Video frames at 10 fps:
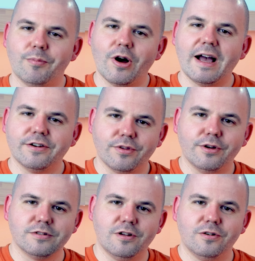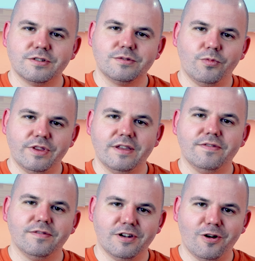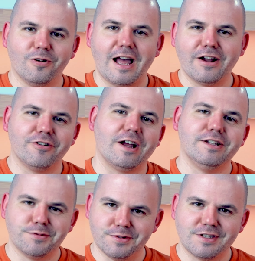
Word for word: and we'll handle those logs within the log aggregator